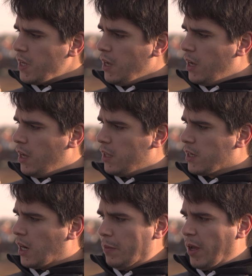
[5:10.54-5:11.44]

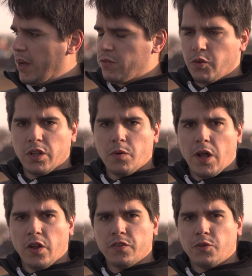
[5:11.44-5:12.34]
The car behaves really
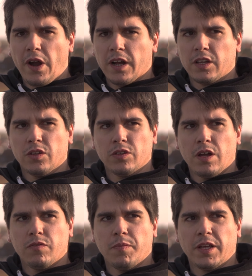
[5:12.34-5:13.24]
well on track. You don't
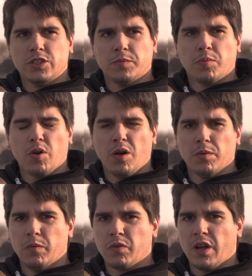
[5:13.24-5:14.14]
have major
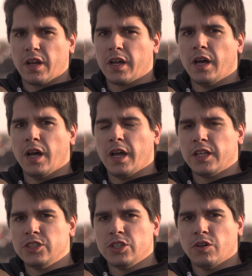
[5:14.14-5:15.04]
problems like
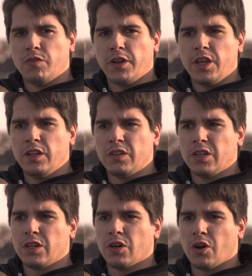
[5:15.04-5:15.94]
engine
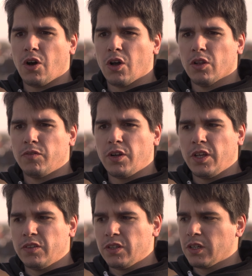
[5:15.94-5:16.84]
overheating or oil
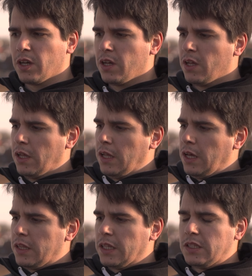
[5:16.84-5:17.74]
overheating.
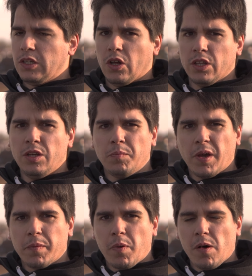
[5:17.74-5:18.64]
I think the only
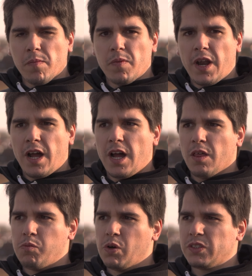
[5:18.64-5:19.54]
big problem that I had
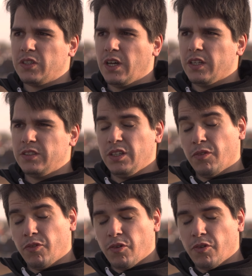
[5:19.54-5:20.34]
was the diff.